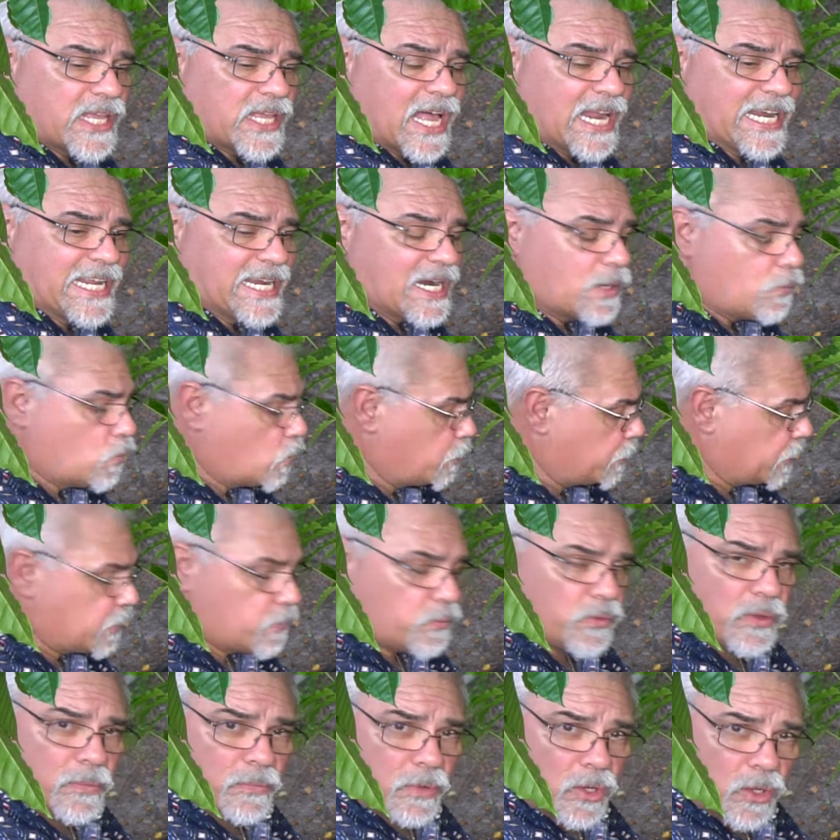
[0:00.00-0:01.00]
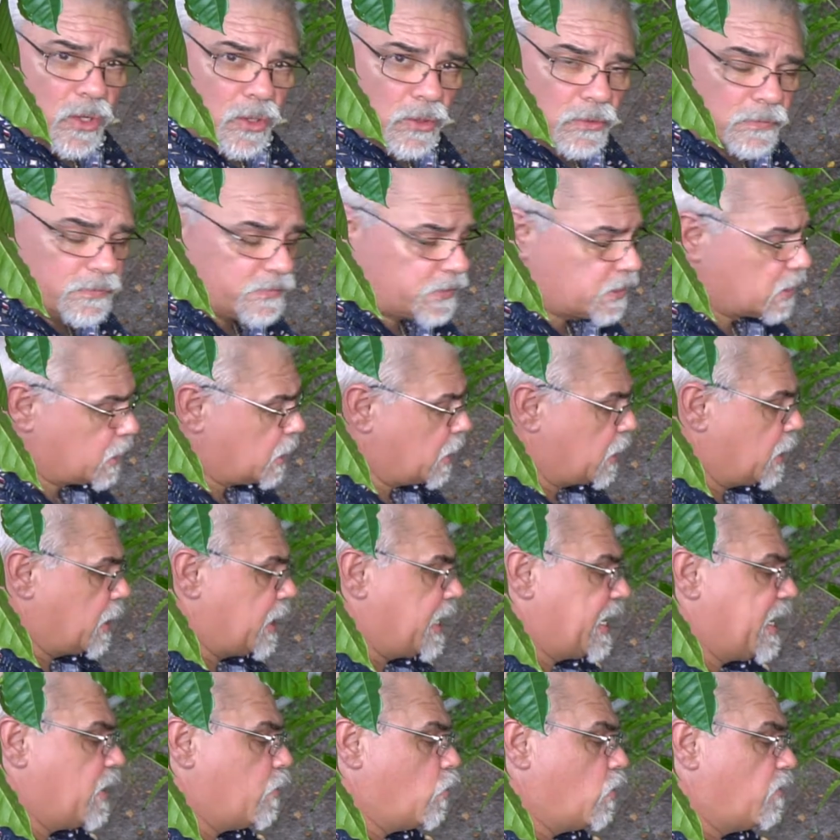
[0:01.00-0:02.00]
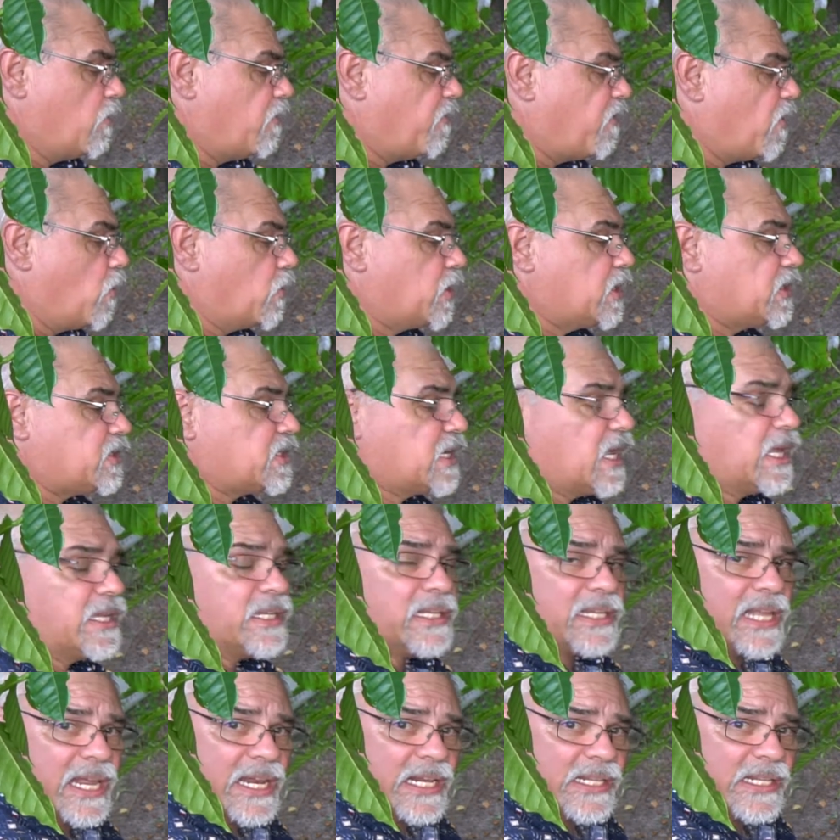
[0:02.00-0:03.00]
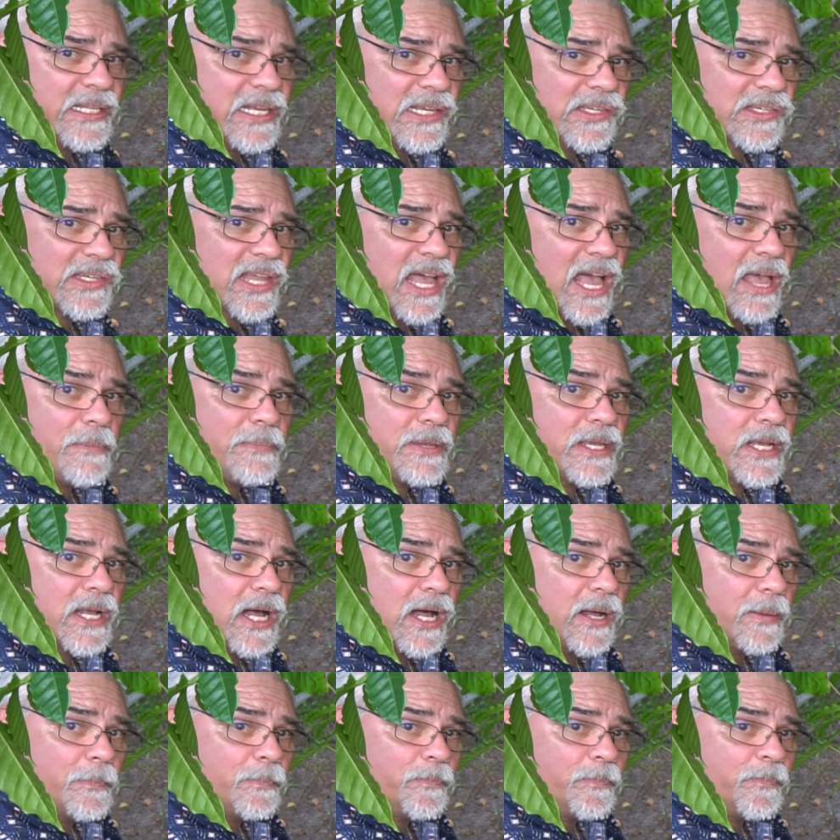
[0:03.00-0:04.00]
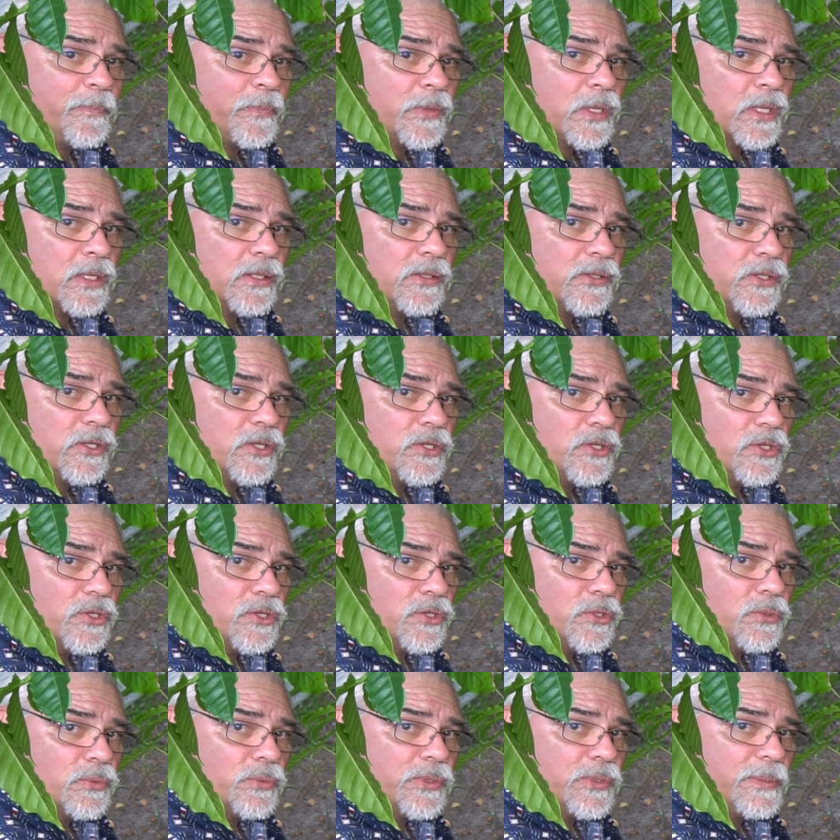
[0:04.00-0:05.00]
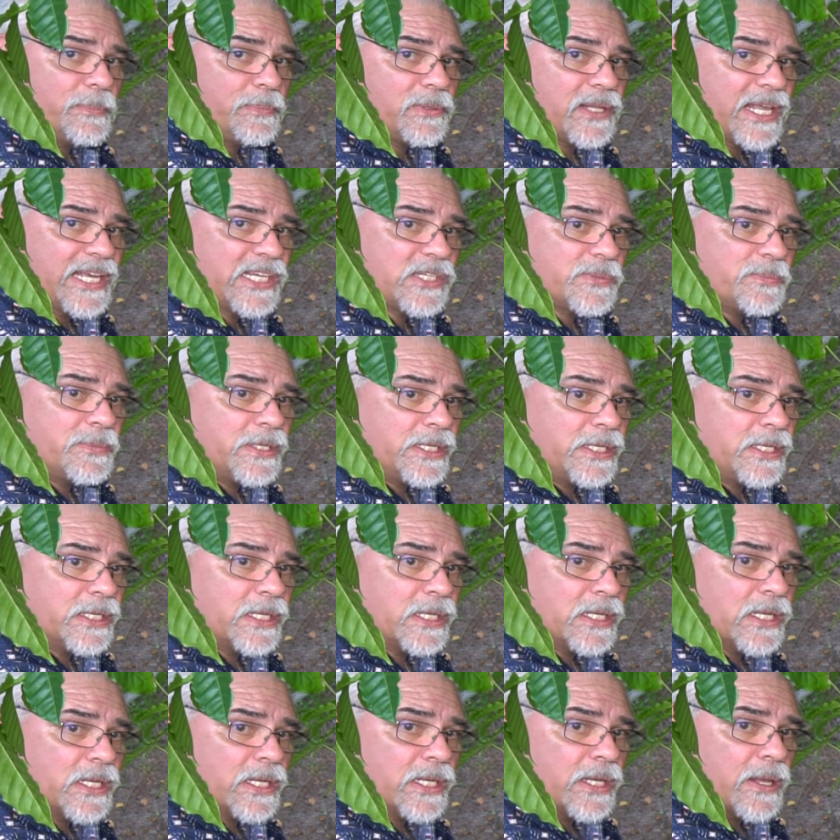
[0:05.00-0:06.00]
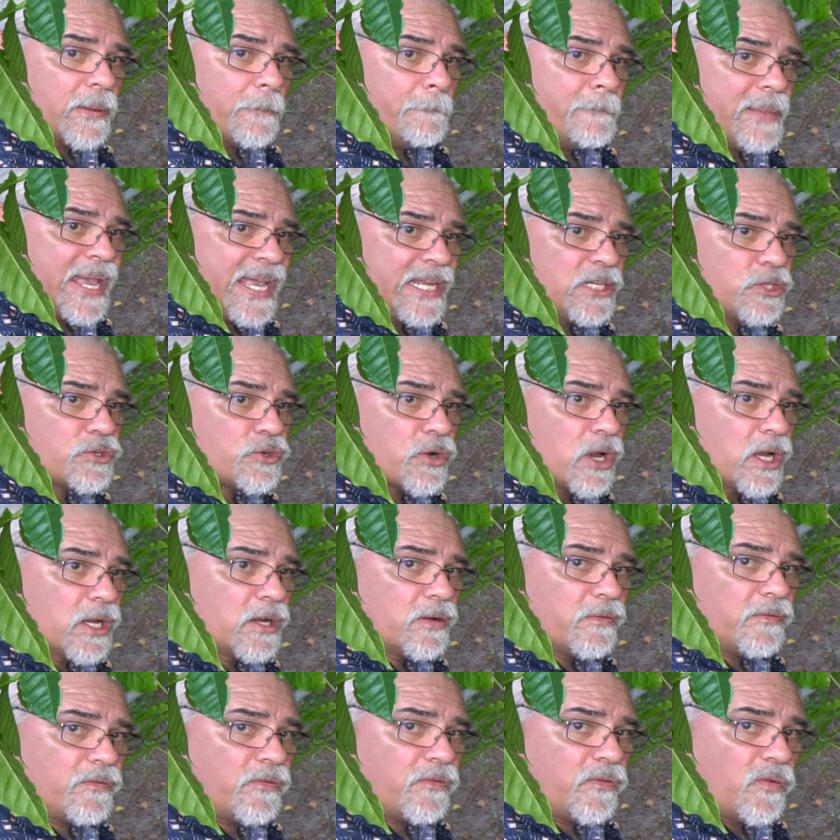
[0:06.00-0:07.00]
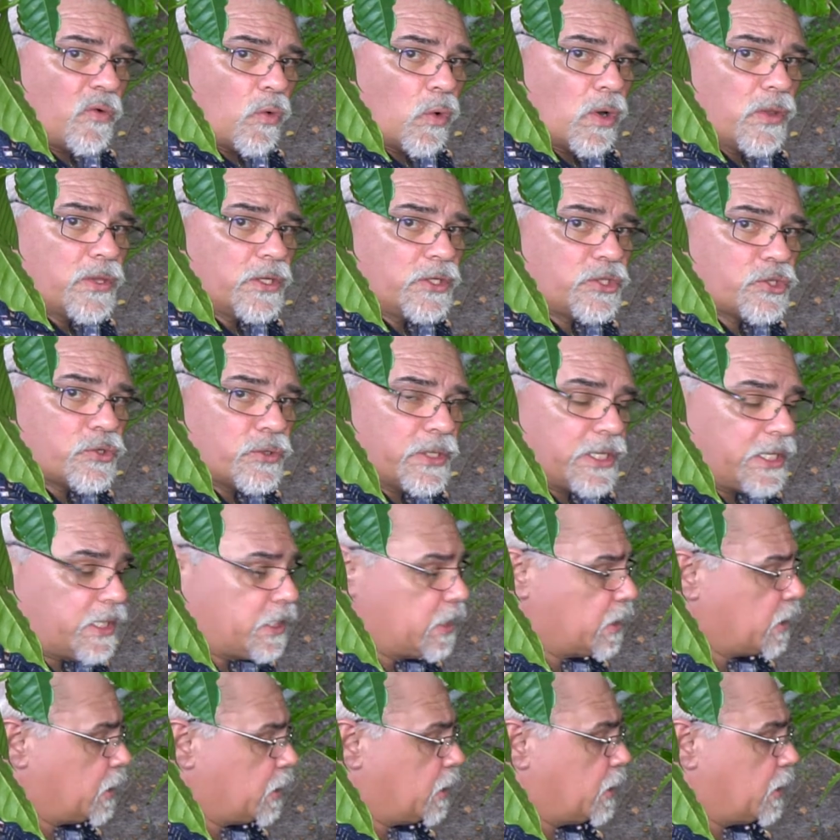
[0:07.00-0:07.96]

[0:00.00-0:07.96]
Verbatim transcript: down here will be removed, and we'll focus on letting this guy become the new replacement main trunk for the tree,